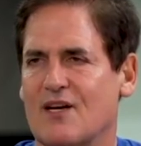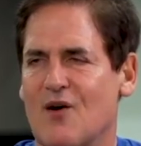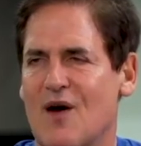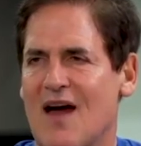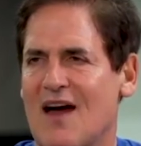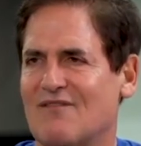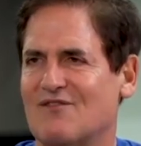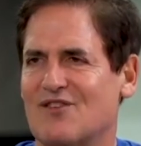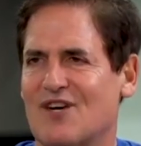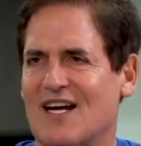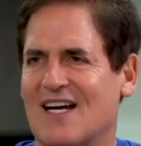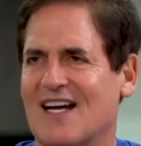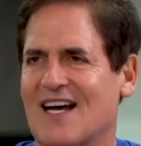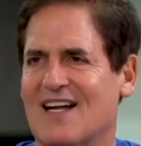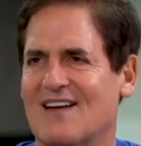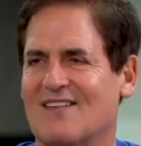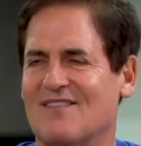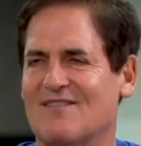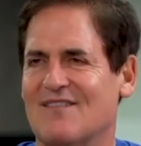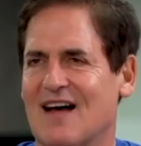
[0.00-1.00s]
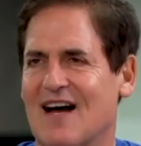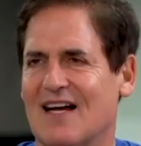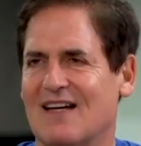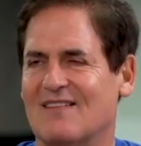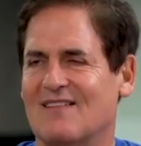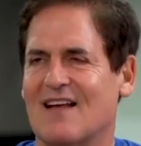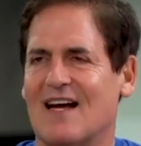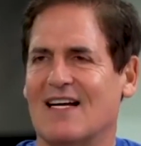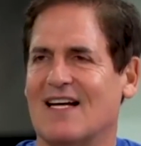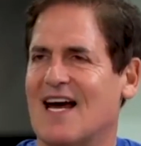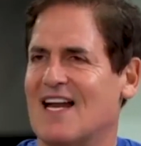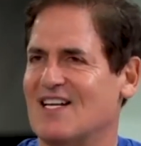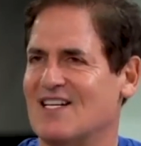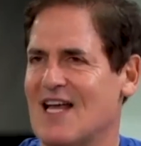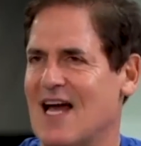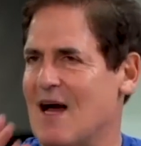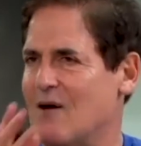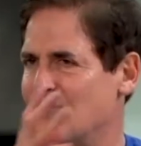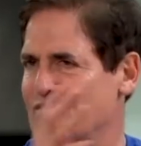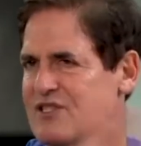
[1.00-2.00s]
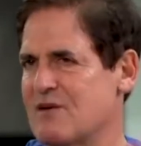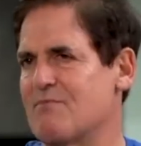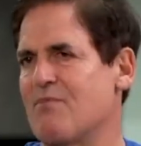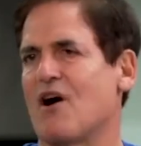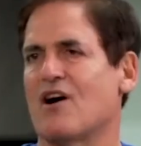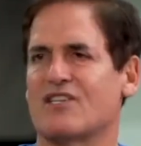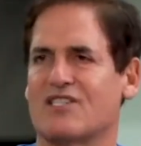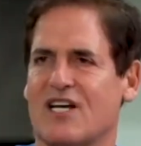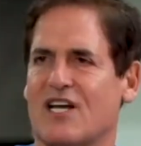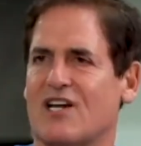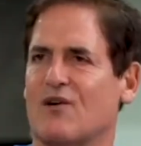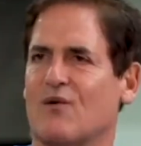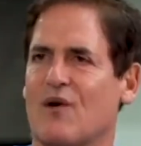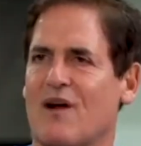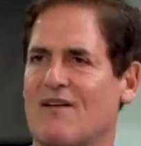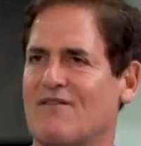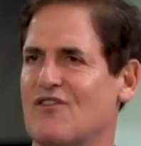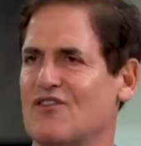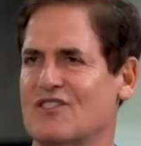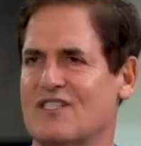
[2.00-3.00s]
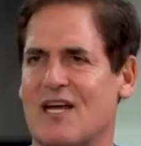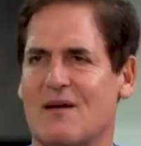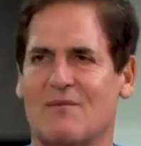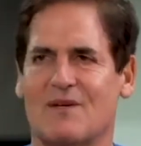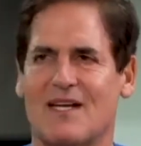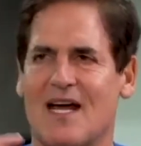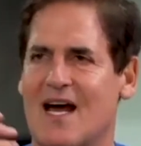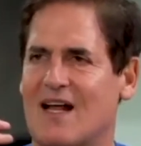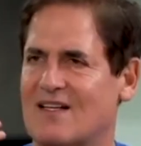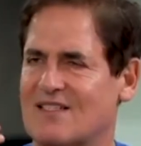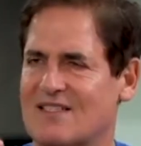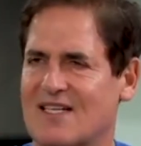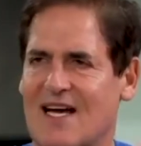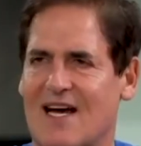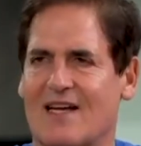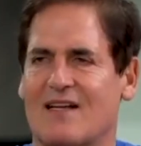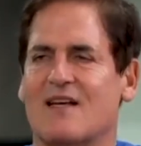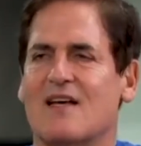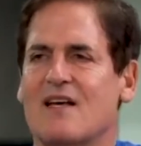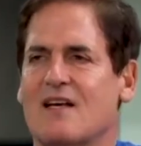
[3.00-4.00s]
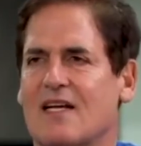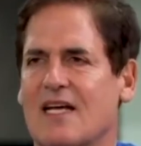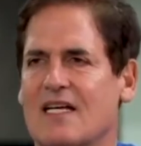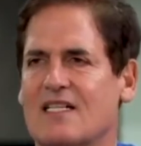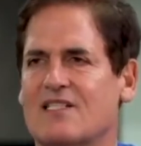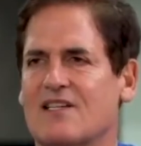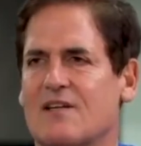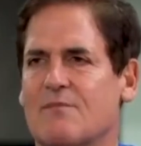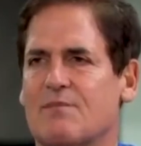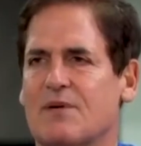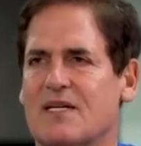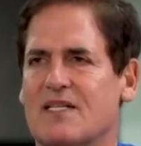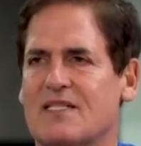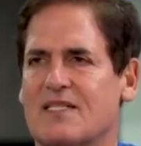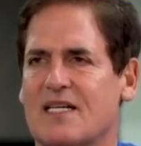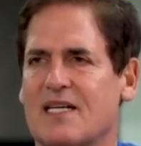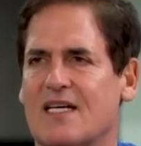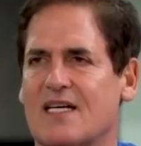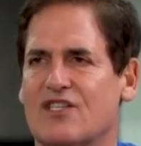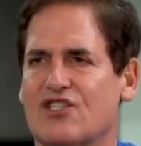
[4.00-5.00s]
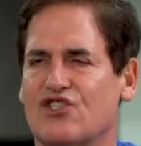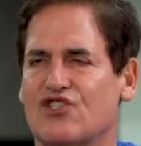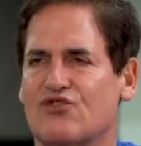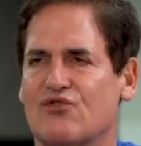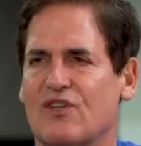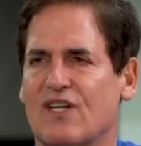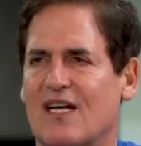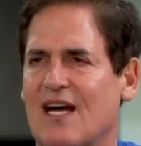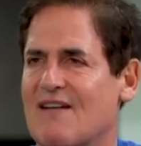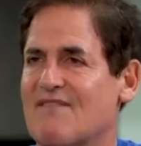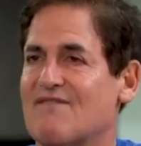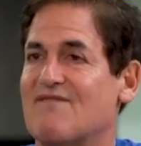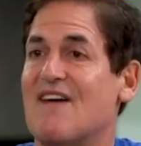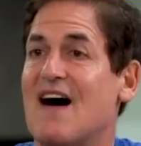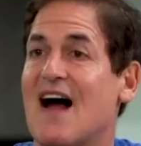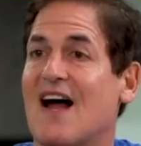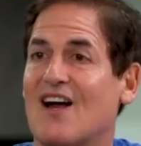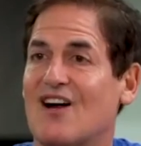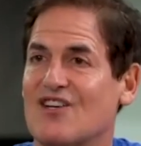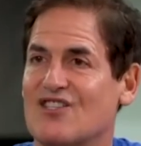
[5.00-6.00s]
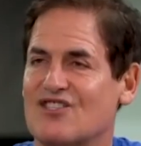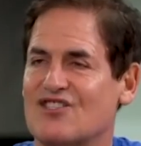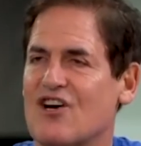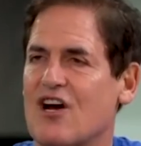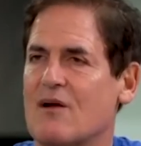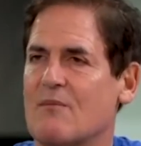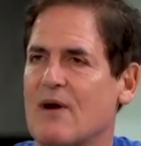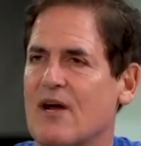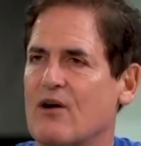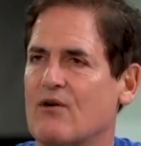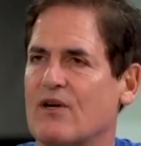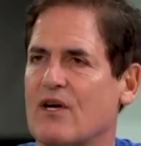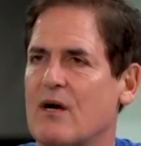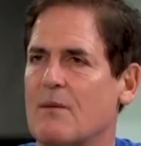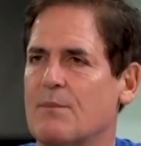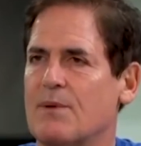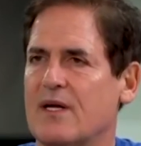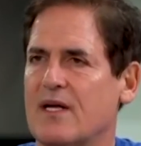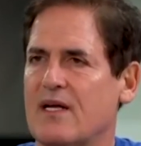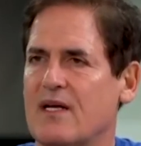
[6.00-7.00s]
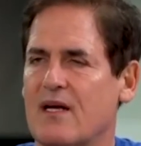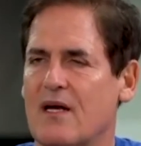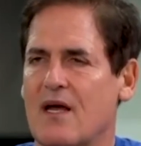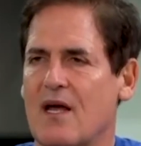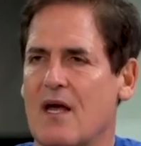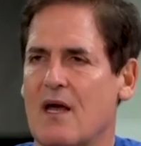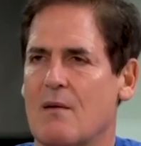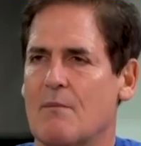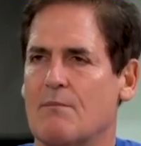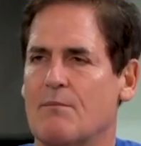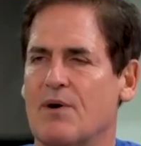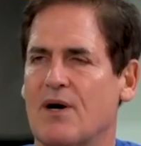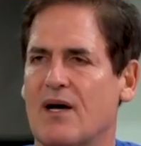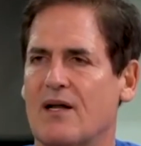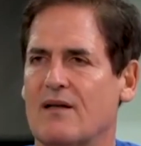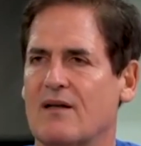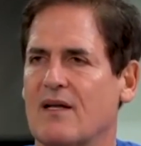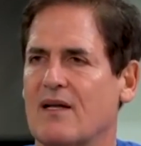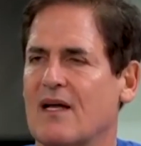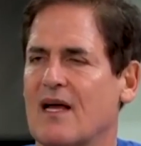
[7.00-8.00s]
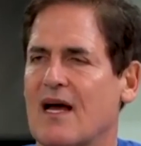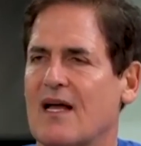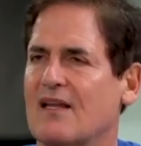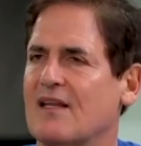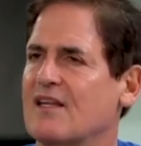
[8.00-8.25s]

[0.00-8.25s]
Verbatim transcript: you know, after I got I, I got a, was a bartender when I first came to Dallas, got into the PC industry, got fired, started my own company, but